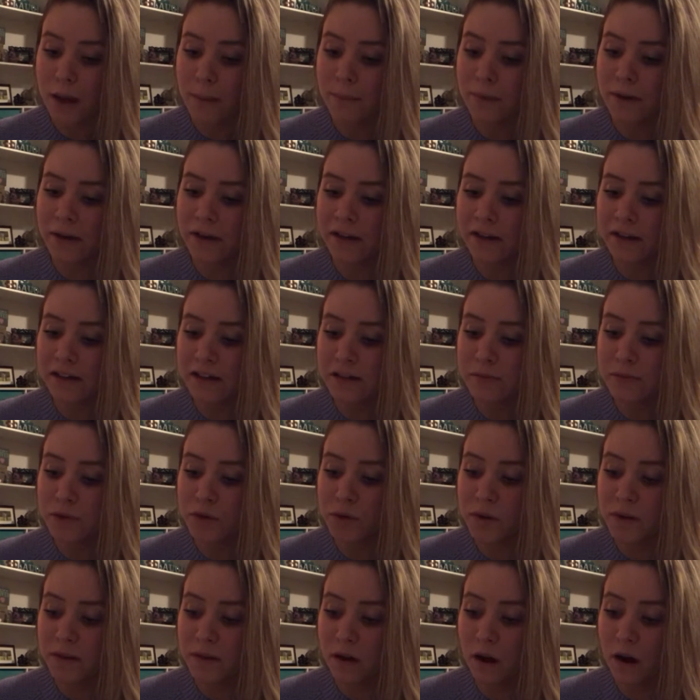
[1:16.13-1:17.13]
but ended up
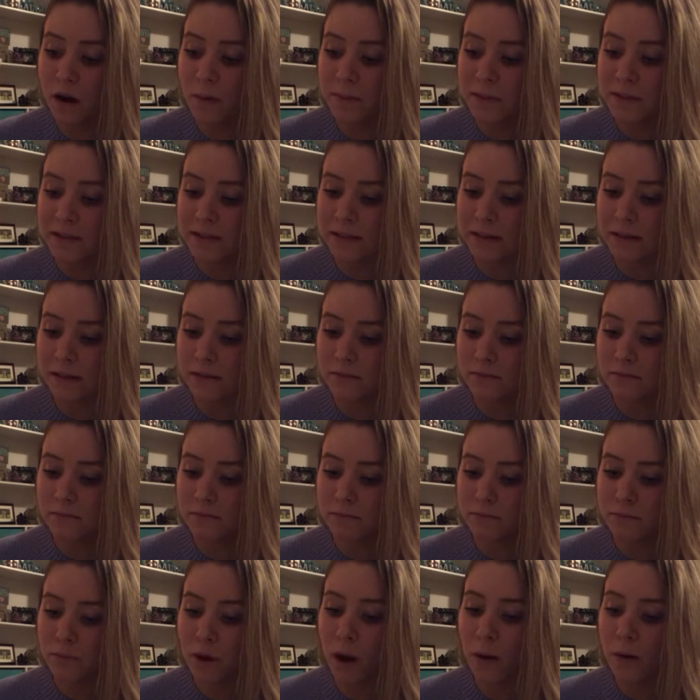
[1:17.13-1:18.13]
doing the opposite,
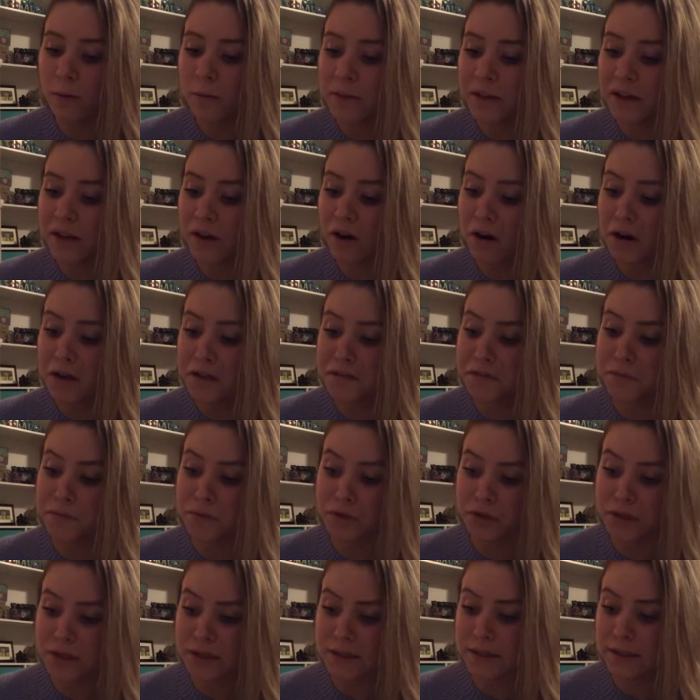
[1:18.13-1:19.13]
probably caused from
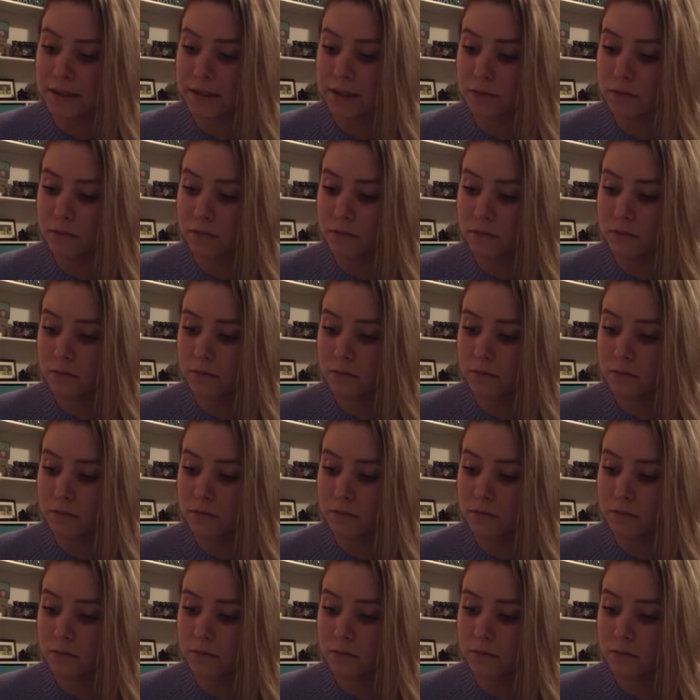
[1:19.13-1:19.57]
stressing.